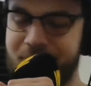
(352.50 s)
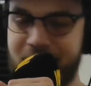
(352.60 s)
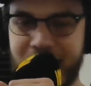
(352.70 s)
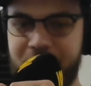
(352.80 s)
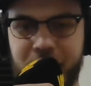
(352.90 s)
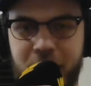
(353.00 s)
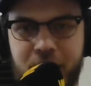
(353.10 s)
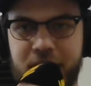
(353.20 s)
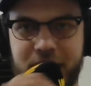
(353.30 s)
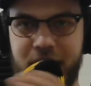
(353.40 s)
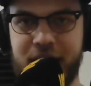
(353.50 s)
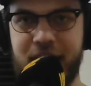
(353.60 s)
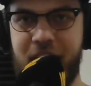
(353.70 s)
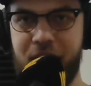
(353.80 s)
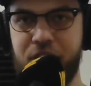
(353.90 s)
I don't know. Like,
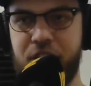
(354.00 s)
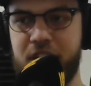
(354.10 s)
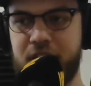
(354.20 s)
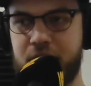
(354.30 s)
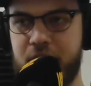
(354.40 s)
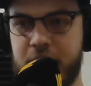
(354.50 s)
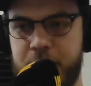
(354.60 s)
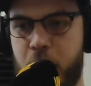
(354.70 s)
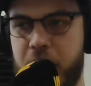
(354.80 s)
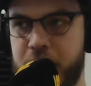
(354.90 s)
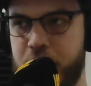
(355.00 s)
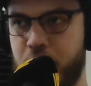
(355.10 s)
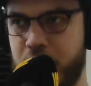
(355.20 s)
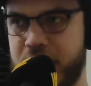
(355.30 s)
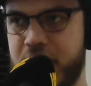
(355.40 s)
everything is pointing
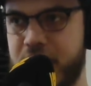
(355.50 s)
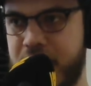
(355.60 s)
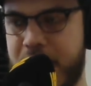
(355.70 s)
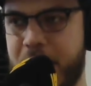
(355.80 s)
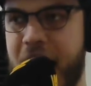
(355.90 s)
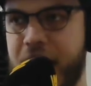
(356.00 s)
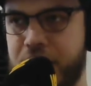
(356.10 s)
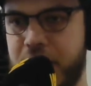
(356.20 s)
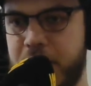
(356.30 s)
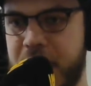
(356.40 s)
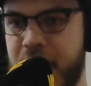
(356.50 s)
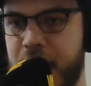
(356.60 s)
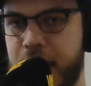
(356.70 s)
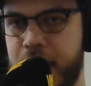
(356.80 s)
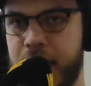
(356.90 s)
towards this team actually
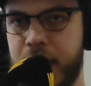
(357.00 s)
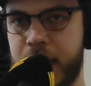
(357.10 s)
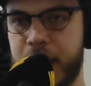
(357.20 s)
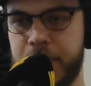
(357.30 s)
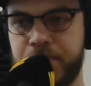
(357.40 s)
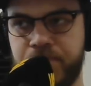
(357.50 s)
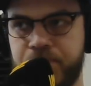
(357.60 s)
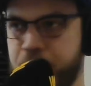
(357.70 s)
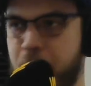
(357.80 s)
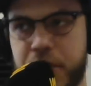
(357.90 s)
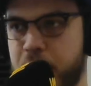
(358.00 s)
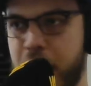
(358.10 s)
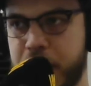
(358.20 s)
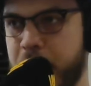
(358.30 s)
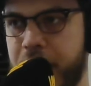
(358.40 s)
being much,
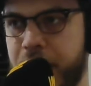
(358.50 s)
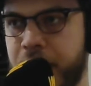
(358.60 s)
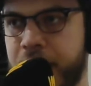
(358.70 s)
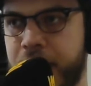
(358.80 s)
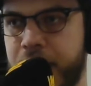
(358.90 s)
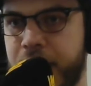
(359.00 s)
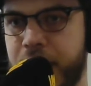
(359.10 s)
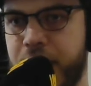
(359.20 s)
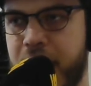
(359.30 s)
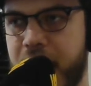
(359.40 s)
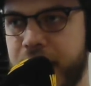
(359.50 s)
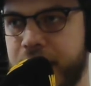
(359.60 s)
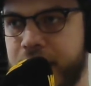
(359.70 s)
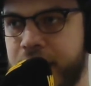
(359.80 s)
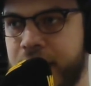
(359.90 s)
much better
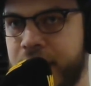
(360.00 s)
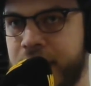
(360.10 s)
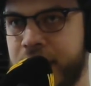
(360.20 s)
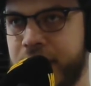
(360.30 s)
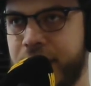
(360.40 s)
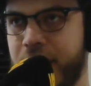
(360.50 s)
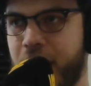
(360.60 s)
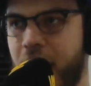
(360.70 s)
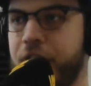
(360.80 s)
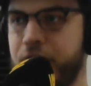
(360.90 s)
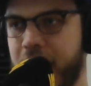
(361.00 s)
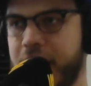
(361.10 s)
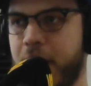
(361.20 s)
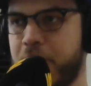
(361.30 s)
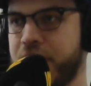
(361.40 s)
than their
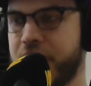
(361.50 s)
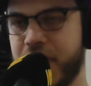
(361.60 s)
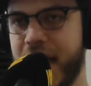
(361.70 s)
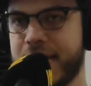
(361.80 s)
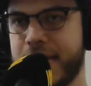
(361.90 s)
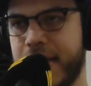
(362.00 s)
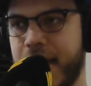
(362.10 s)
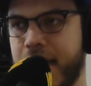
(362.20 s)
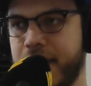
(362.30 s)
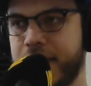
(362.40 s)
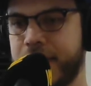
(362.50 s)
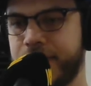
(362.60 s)
underlying numbers suggest. And,